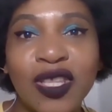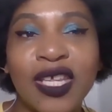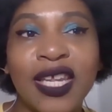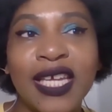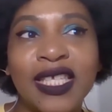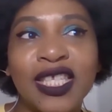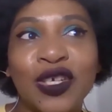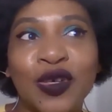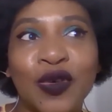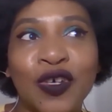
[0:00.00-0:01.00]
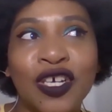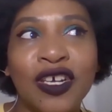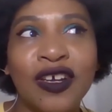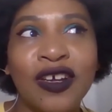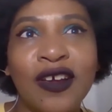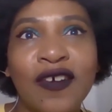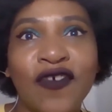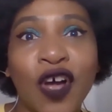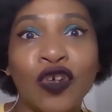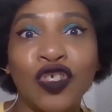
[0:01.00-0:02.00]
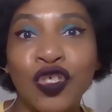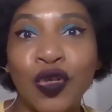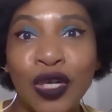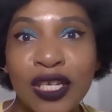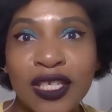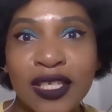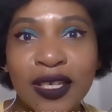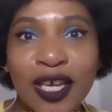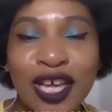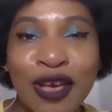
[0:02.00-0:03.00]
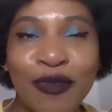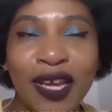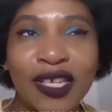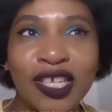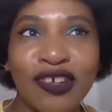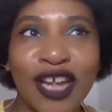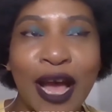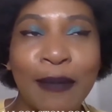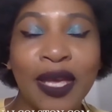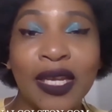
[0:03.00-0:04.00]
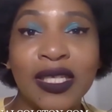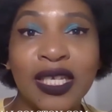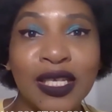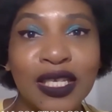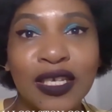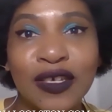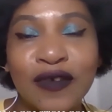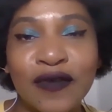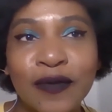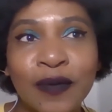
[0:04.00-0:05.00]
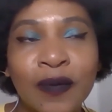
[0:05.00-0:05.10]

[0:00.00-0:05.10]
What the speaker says: But then they still fall short because they're not being attentive.